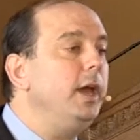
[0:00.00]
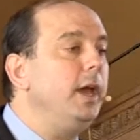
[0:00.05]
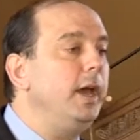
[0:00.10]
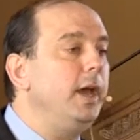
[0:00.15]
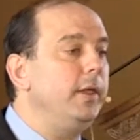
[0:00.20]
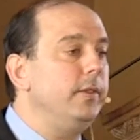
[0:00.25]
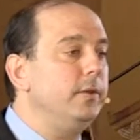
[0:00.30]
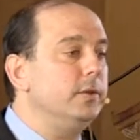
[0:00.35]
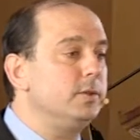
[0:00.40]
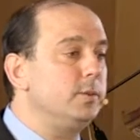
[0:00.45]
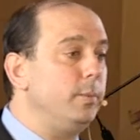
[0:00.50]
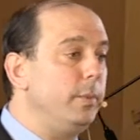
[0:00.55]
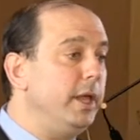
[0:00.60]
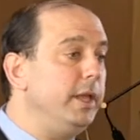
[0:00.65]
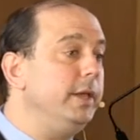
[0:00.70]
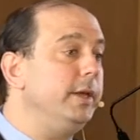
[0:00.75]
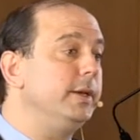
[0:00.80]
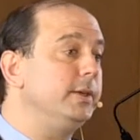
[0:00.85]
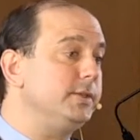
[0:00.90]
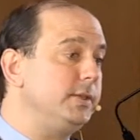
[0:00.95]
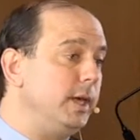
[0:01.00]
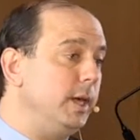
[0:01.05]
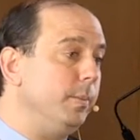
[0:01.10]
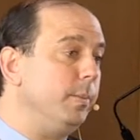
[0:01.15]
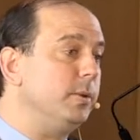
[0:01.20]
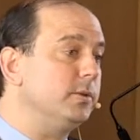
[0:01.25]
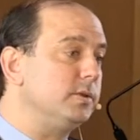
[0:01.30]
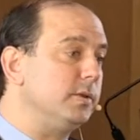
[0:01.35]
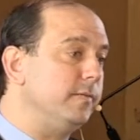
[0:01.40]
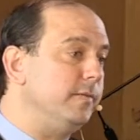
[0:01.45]
And there's many
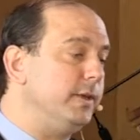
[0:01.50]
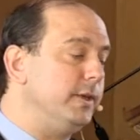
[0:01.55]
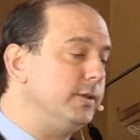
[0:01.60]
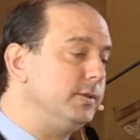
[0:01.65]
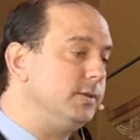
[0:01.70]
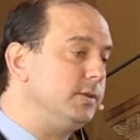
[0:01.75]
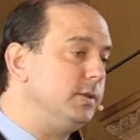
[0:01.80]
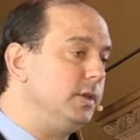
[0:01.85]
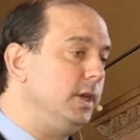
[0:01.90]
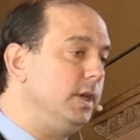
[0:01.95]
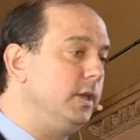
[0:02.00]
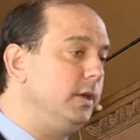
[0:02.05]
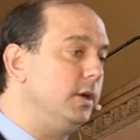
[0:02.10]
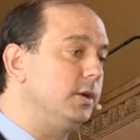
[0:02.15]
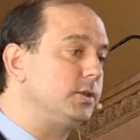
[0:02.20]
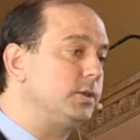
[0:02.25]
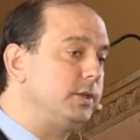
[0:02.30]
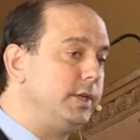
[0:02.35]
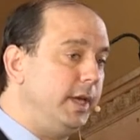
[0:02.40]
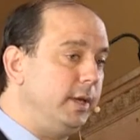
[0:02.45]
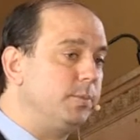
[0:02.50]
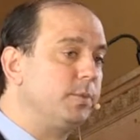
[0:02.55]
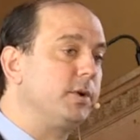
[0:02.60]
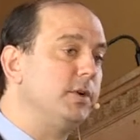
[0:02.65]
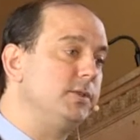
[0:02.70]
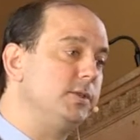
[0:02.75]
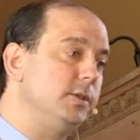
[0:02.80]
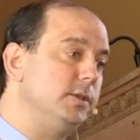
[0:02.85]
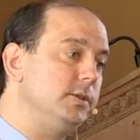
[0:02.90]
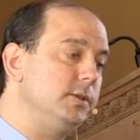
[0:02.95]
examples of this in our state
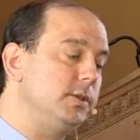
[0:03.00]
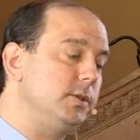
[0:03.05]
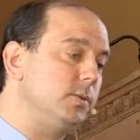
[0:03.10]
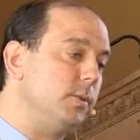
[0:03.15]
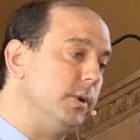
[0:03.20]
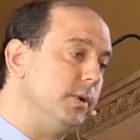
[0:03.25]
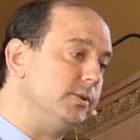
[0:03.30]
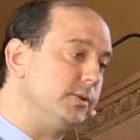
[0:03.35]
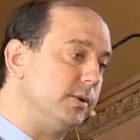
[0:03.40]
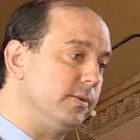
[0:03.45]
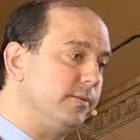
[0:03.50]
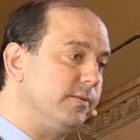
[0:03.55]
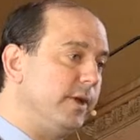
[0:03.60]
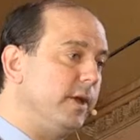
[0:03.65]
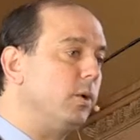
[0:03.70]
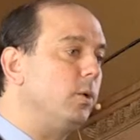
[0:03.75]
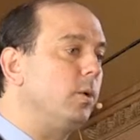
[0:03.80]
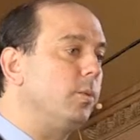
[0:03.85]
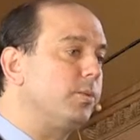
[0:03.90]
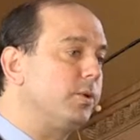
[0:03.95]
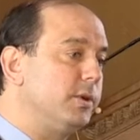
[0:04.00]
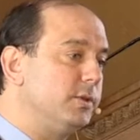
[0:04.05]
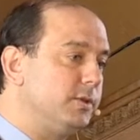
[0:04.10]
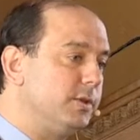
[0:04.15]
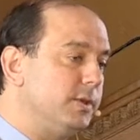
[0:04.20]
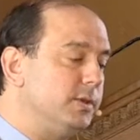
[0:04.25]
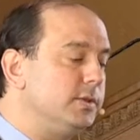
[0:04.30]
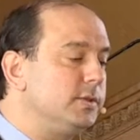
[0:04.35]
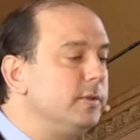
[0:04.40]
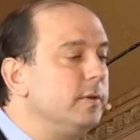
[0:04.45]
prisons as well as our federal
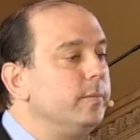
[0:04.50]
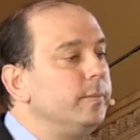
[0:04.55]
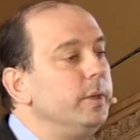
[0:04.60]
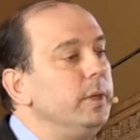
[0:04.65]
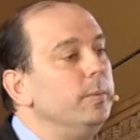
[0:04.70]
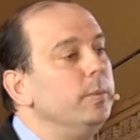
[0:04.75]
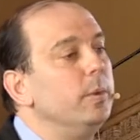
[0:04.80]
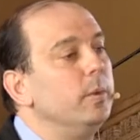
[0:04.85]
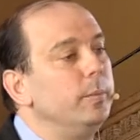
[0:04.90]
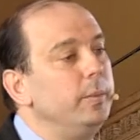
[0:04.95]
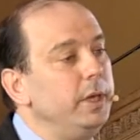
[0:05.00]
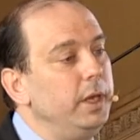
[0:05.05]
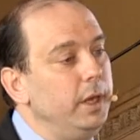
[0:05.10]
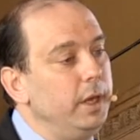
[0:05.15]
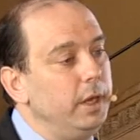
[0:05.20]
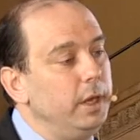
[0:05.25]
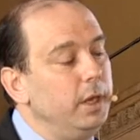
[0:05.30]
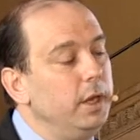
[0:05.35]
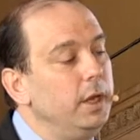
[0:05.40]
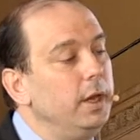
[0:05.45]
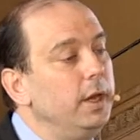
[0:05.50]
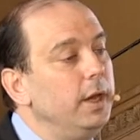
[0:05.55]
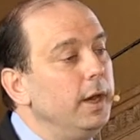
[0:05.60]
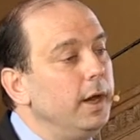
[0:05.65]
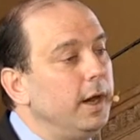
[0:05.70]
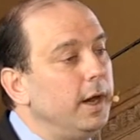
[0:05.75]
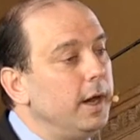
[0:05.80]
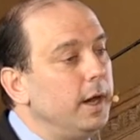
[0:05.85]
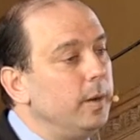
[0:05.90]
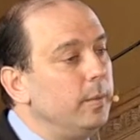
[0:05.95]
prisons of people being
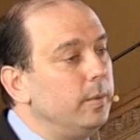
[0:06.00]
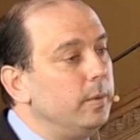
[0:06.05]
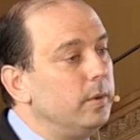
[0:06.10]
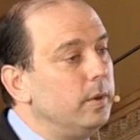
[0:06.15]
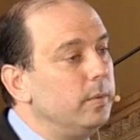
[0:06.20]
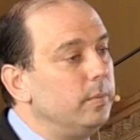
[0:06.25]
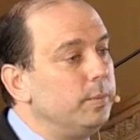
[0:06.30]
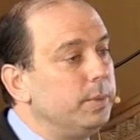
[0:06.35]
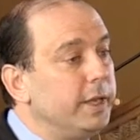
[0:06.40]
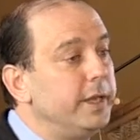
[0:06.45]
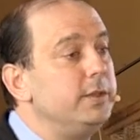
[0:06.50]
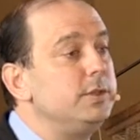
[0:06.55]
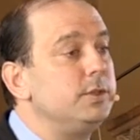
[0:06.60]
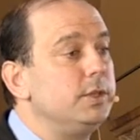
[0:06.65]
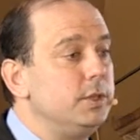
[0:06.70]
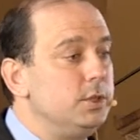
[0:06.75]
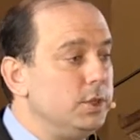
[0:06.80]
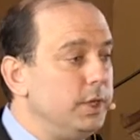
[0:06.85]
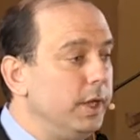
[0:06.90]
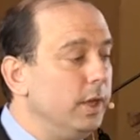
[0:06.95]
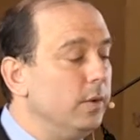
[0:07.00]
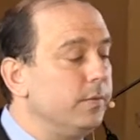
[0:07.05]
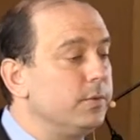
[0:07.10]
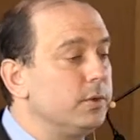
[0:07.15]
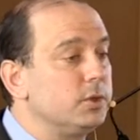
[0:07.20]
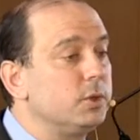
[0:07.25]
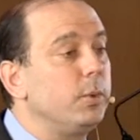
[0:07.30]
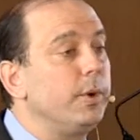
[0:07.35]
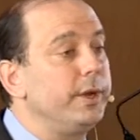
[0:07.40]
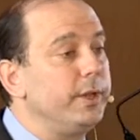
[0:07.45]
uh, placed in jail for
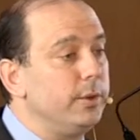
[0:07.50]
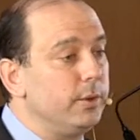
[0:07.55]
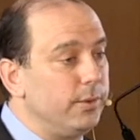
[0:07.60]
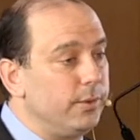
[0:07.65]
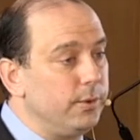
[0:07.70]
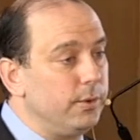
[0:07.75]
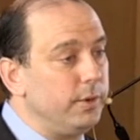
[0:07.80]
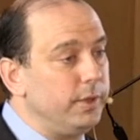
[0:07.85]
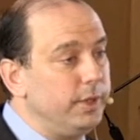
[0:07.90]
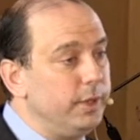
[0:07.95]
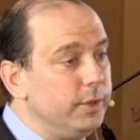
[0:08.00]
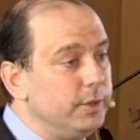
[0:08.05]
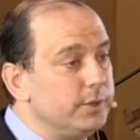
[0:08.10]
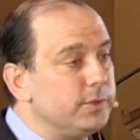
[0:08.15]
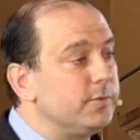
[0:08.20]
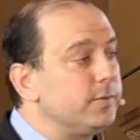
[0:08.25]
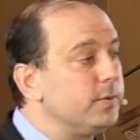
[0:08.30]
twenty or thirty years